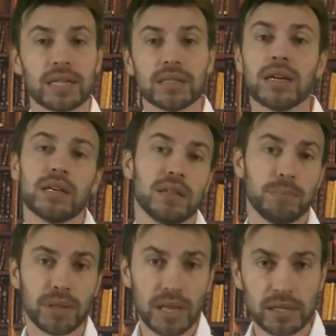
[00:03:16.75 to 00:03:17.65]
Then
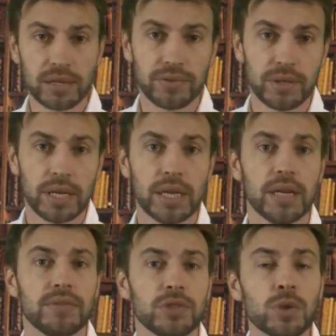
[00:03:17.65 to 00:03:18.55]
Cossack Platov
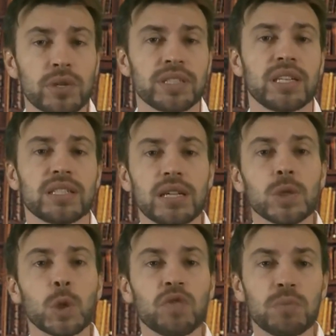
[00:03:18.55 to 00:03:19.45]
told everything to the
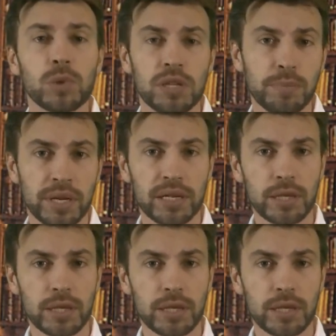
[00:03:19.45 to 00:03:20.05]
new emperor.